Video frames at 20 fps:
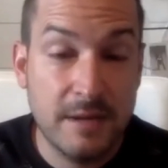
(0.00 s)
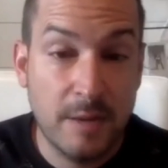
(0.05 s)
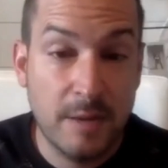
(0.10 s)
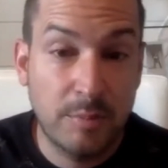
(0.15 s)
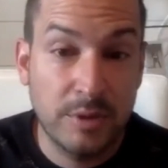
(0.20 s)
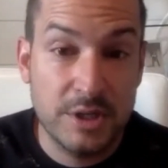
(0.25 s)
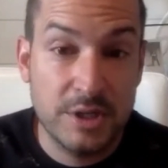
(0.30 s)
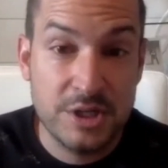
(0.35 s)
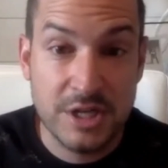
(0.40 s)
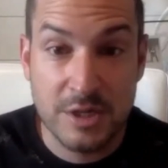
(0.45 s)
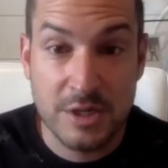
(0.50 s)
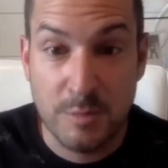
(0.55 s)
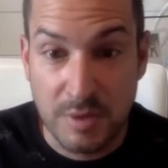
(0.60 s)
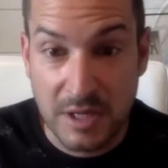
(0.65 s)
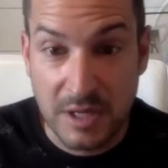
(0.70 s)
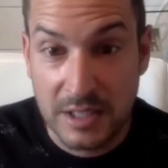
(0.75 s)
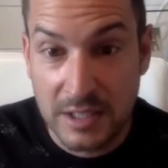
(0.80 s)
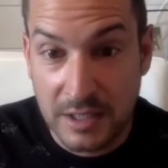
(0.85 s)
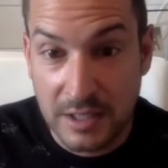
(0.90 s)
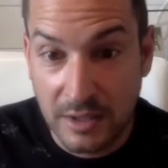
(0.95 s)
I appreciate you
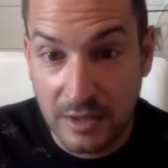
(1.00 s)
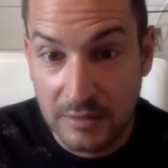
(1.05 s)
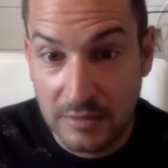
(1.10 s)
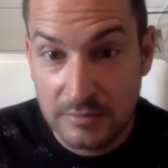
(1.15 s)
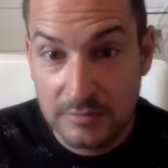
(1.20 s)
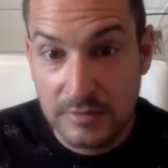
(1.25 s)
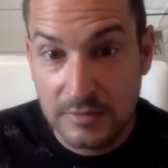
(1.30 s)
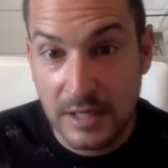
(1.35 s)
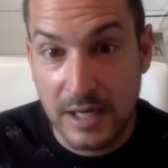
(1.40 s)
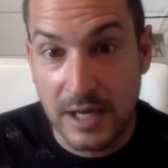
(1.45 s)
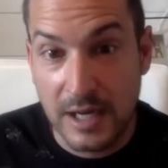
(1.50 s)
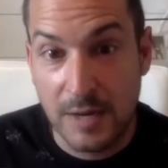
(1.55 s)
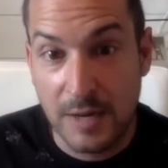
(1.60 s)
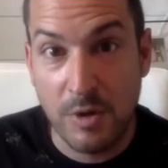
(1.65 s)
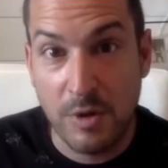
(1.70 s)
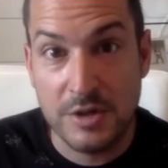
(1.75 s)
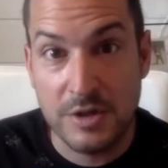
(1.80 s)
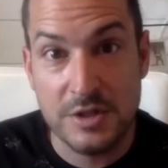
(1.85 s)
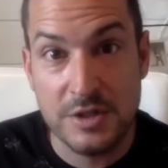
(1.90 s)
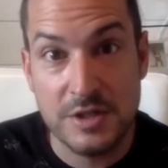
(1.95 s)
being here. Um,
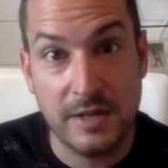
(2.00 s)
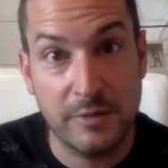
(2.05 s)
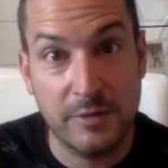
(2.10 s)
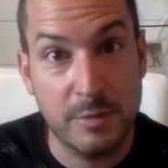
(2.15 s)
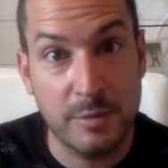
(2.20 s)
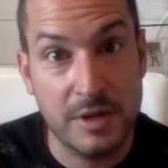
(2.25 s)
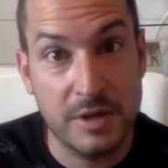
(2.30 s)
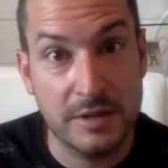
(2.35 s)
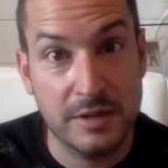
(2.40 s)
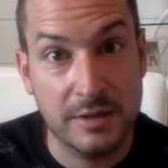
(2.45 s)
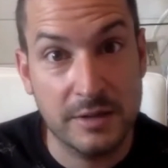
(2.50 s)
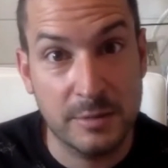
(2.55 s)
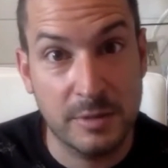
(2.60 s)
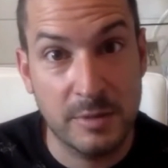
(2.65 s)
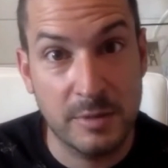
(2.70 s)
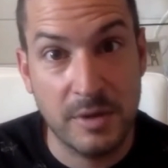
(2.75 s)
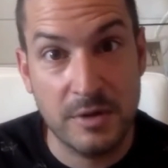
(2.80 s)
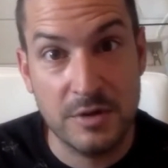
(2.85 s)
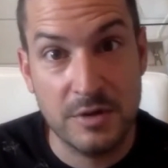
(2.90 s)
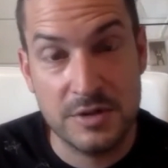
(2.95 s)
why don't you tell everybody a little bit
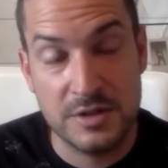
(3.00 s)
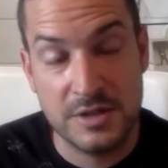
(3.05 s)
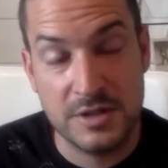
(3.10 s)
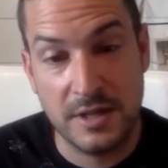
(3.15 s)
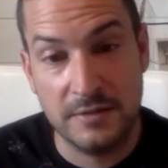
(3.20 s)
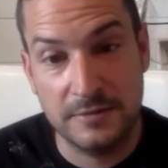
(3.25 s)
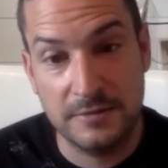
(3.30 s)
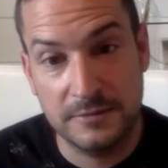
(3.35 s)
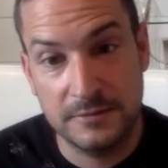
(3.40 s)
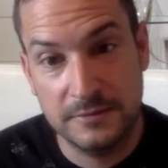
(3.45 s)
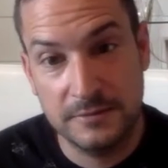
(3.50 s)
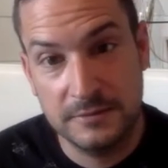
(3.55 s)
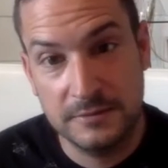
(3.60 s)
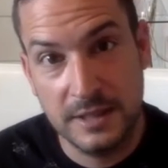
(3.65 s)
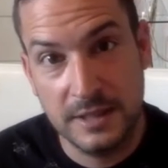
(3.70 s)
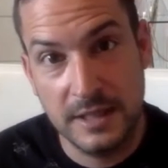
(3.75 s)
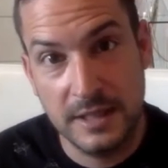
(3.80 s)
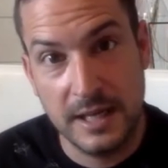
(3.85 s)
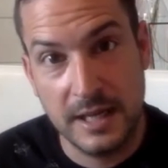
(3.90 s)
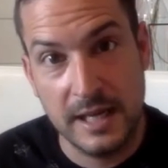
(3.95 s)
about yourself?
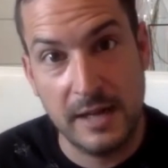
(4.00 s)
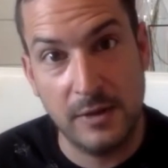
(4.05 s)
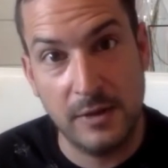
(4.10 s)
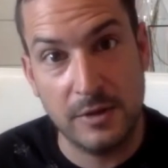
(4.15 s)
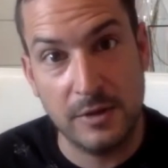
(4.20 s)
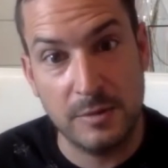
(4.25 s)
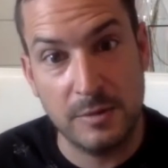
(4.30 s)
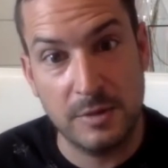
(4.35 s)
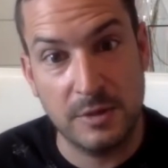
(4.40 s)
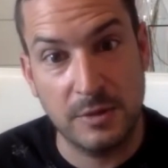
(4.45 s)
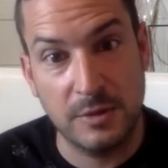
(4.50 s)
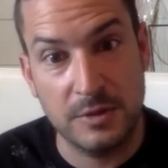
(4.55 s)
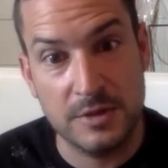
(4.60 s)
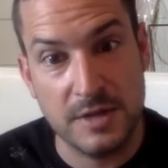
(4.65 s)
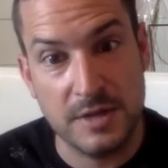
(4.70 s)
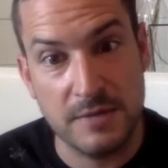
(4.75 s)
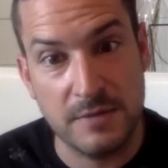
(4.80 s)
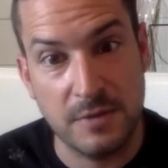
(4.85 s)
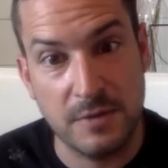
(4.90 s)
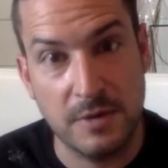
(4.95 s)
Uh, how long have you been in real
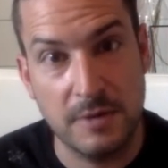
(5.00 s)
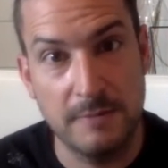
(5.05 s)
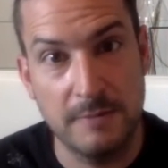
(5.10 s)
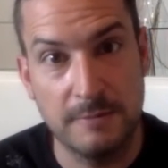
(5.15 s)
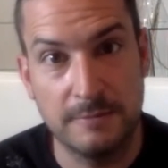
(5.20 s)
estate for?